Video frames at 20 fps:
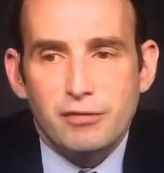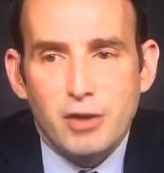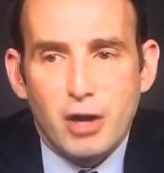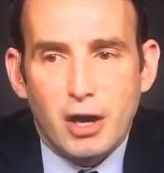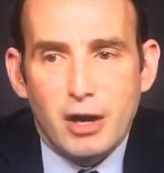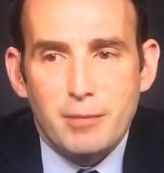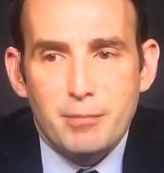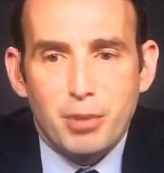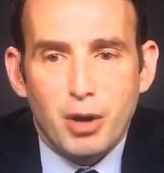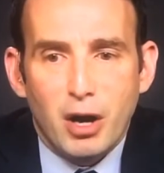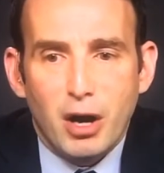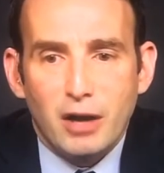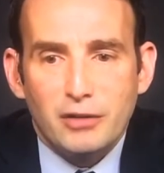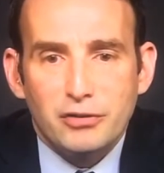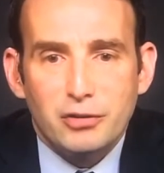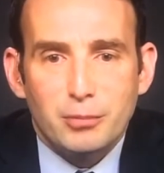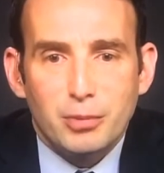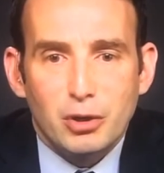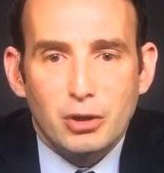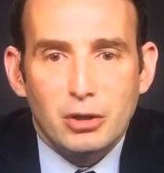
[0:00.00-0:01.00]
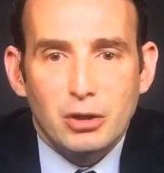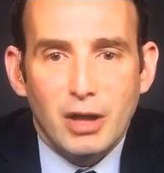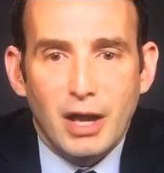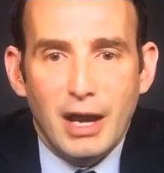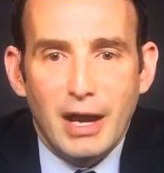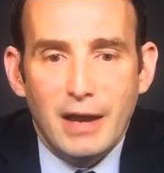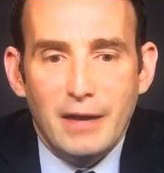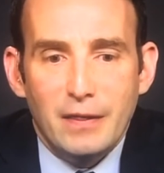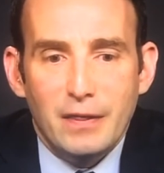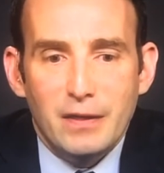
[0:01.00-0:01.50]
if not impossible,
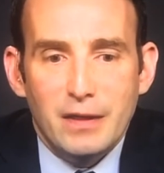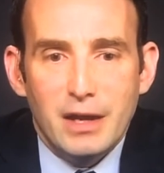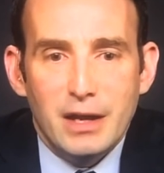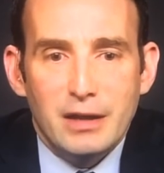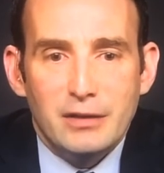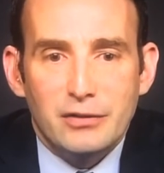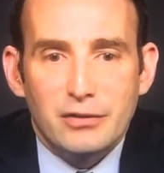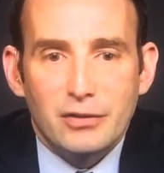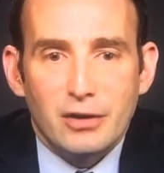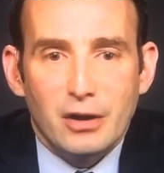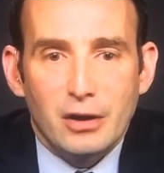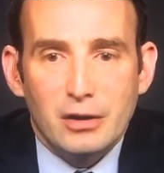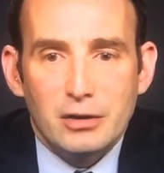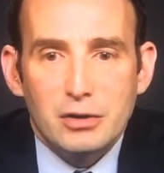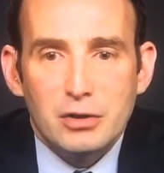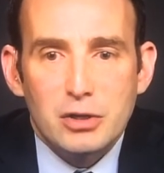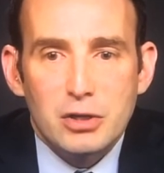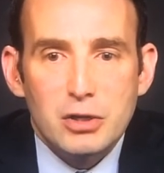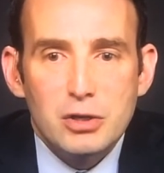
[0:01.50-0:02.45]
and it's a